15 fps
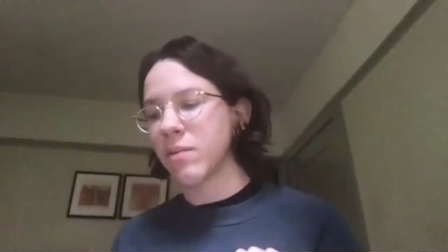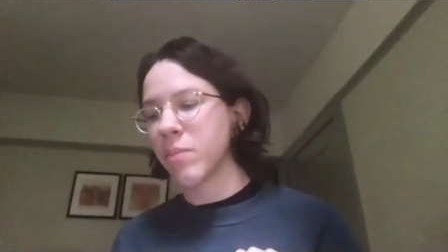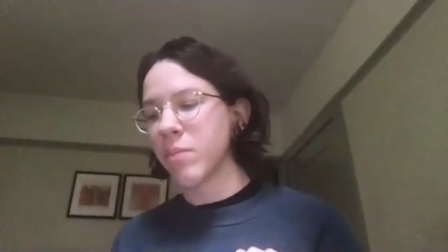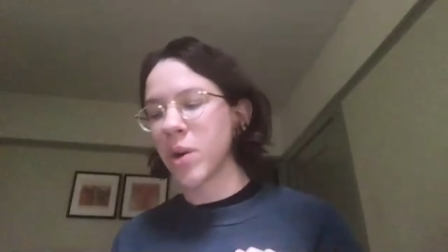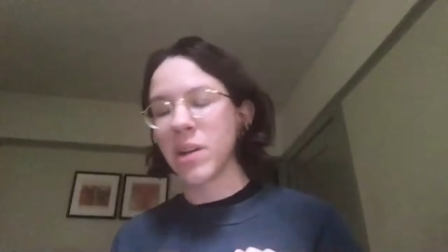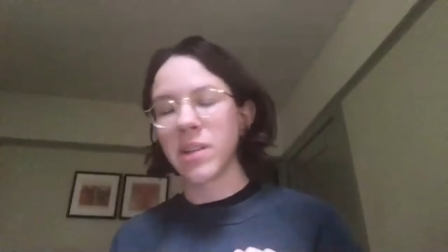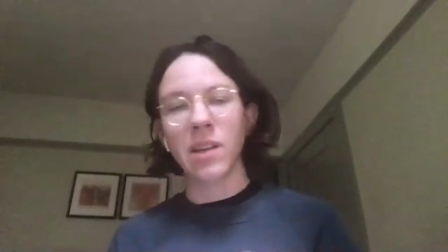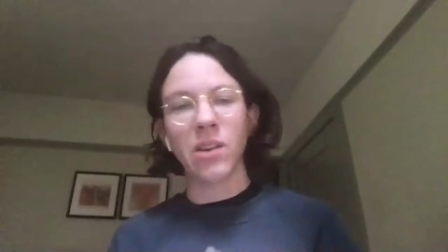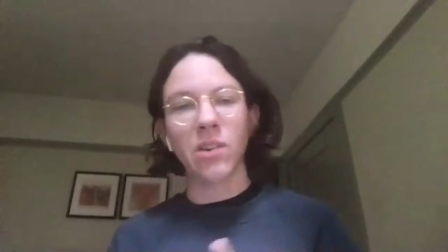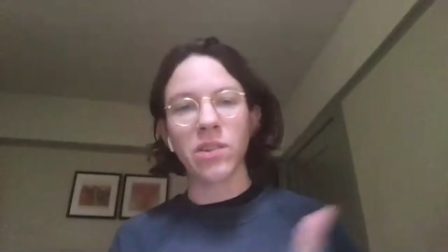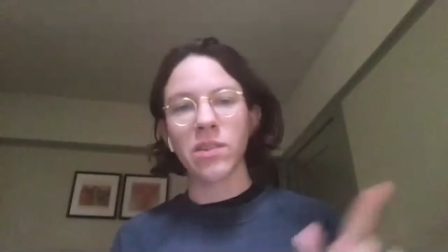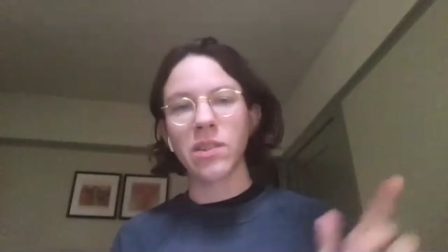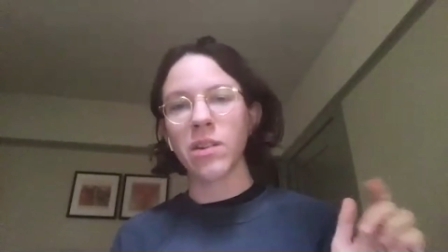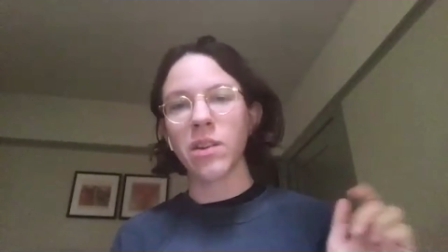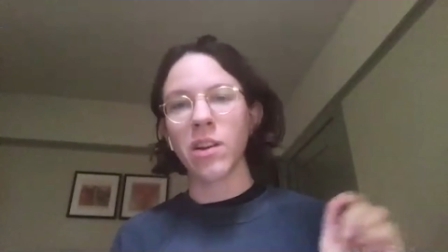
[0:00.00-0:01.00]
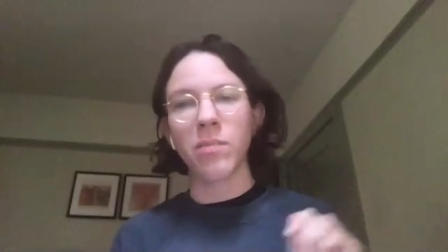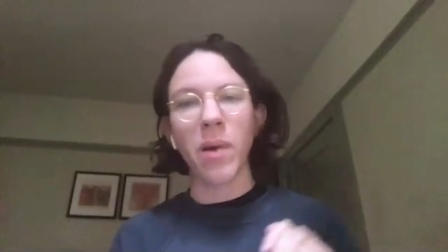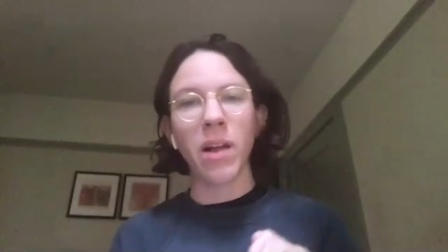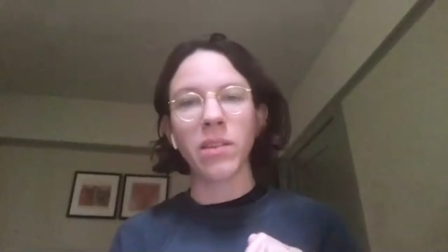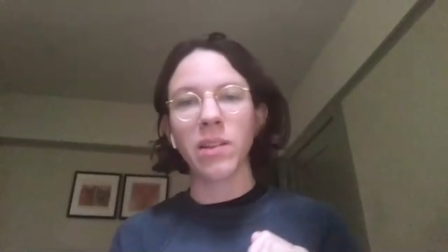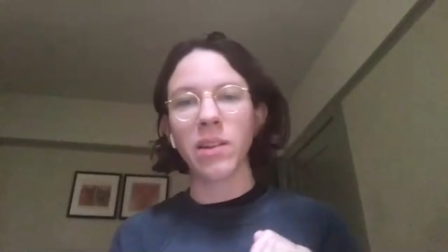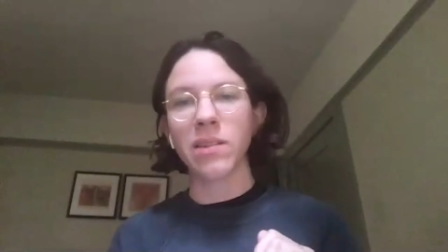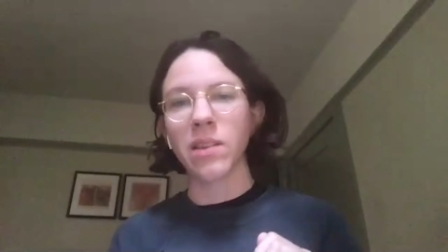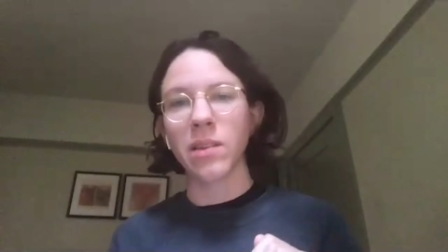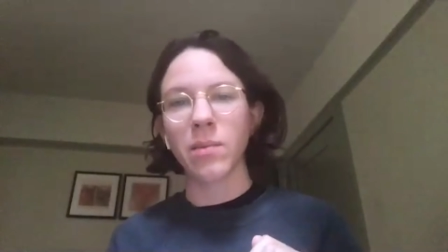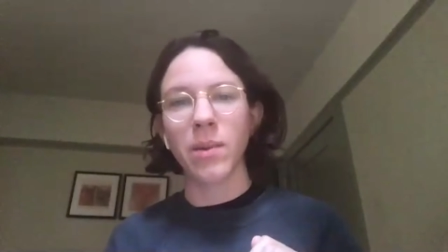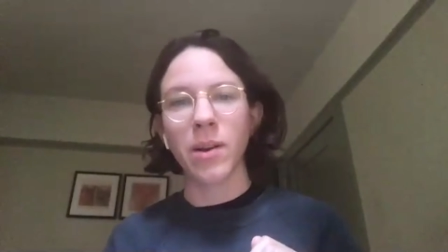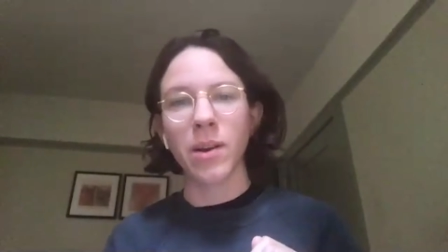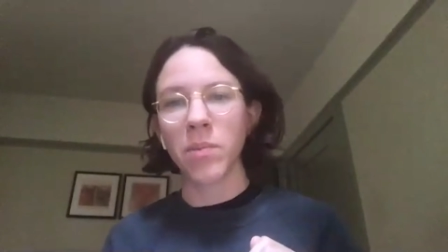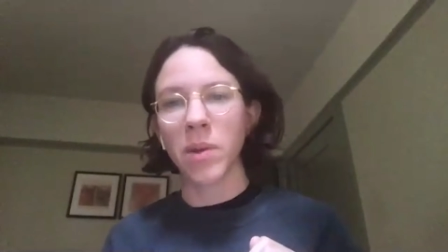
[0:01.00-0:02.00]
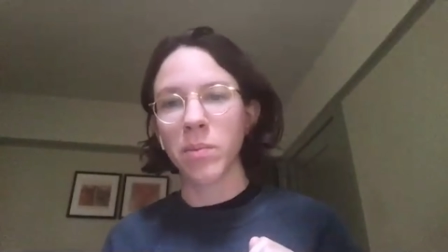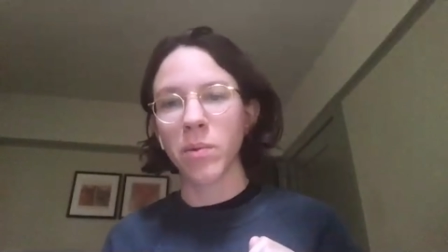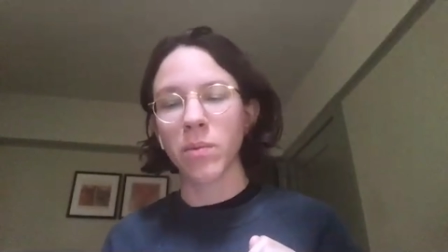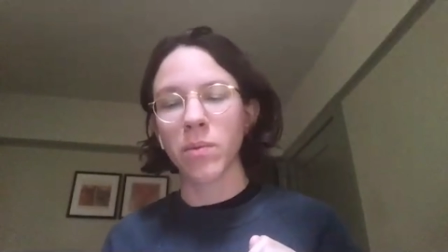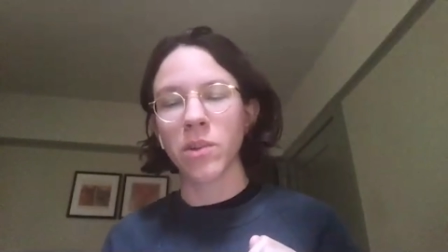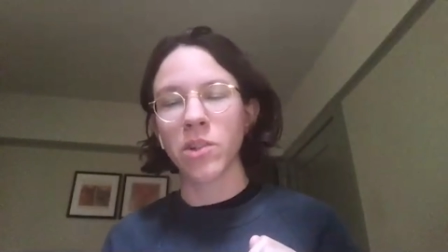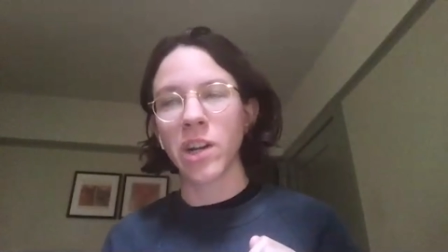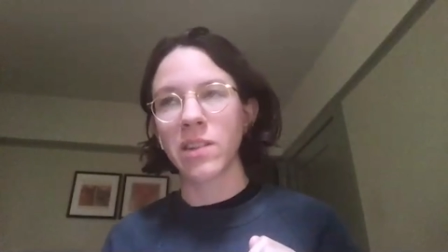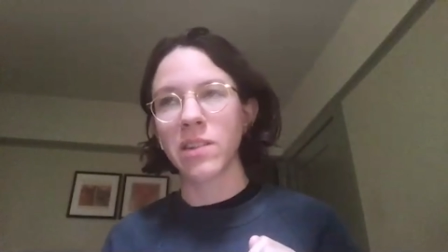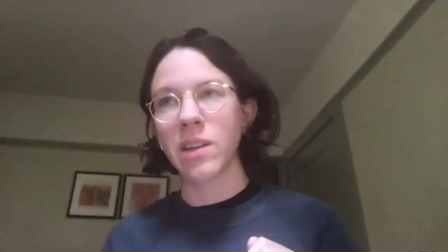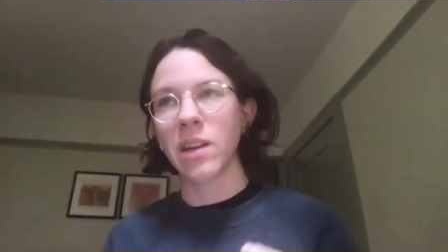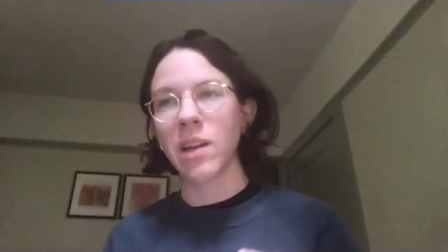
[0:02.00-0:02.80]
Bernie Sanders' theory of politics and the American people rejected it,